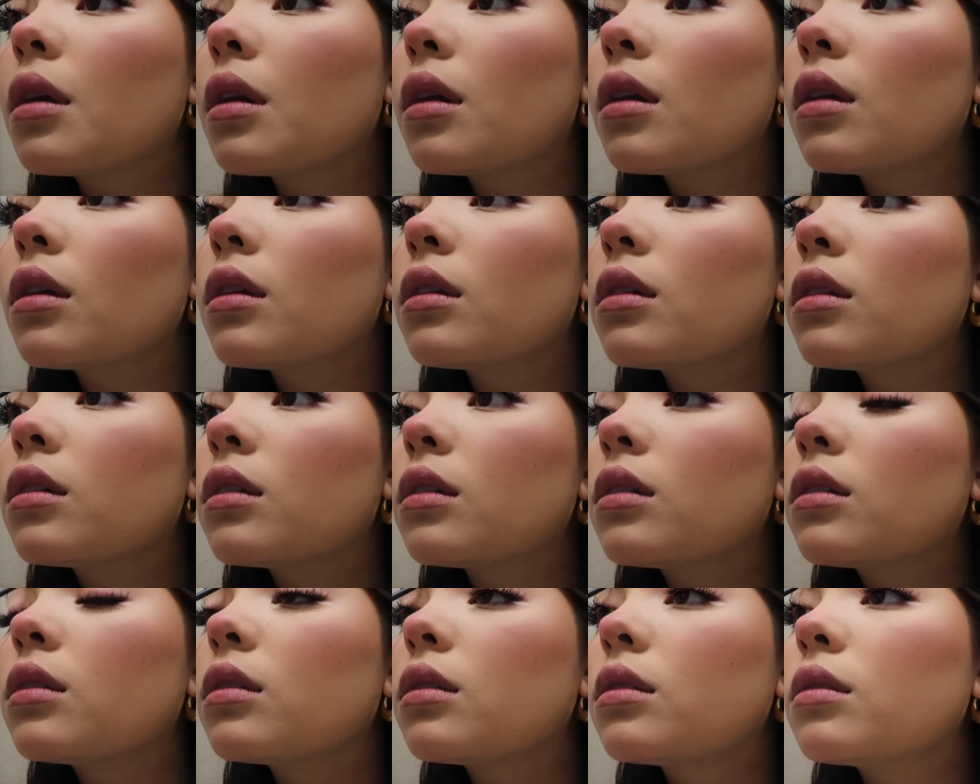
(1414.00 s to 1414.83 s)

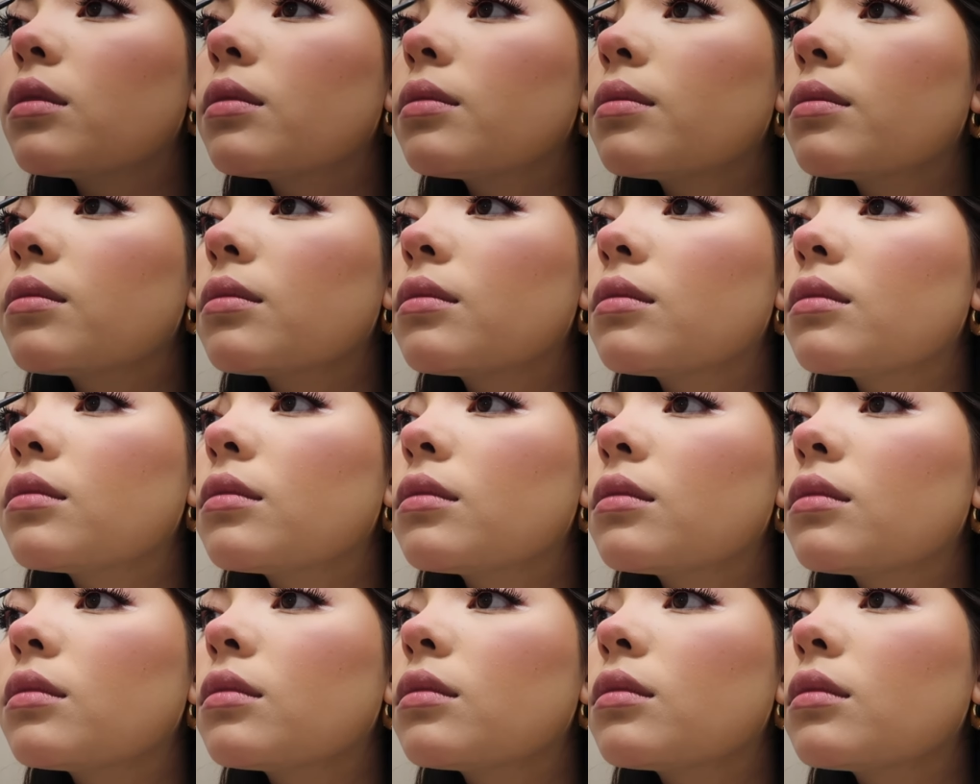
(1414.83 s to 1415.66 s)

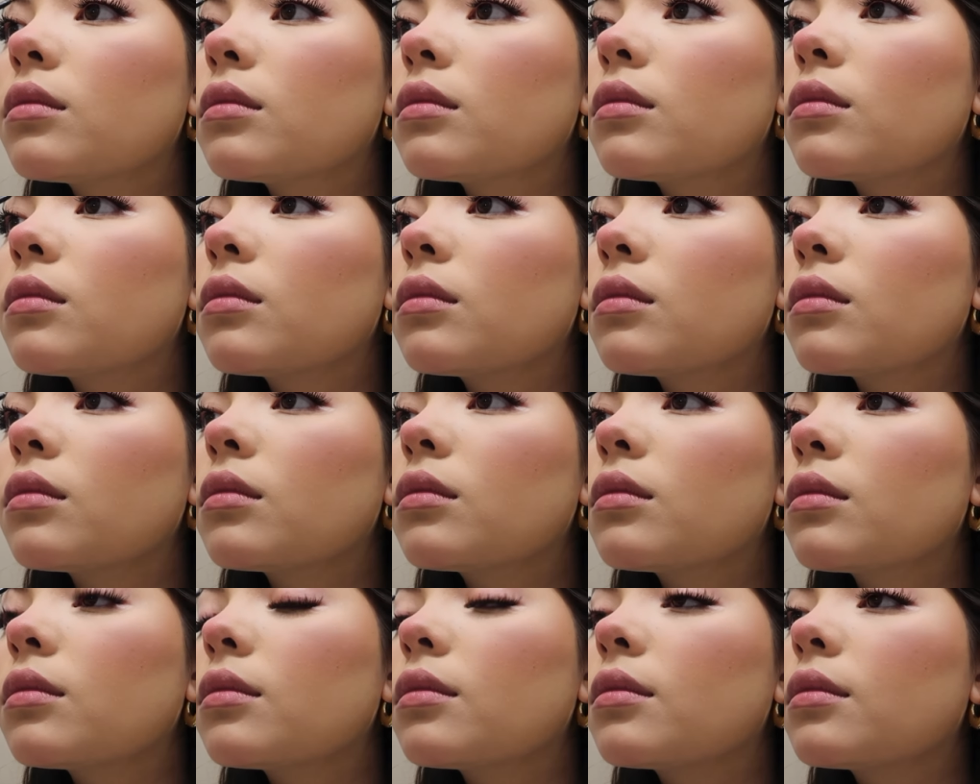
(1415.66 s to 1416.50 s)

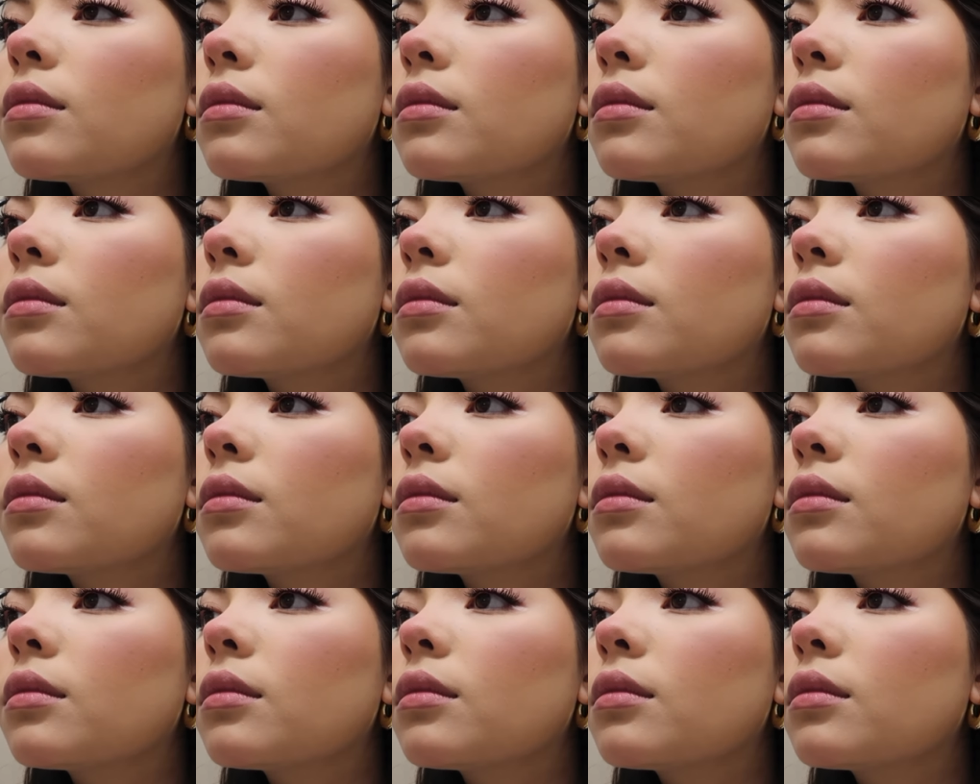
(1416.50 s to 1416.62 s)
(no one is talking)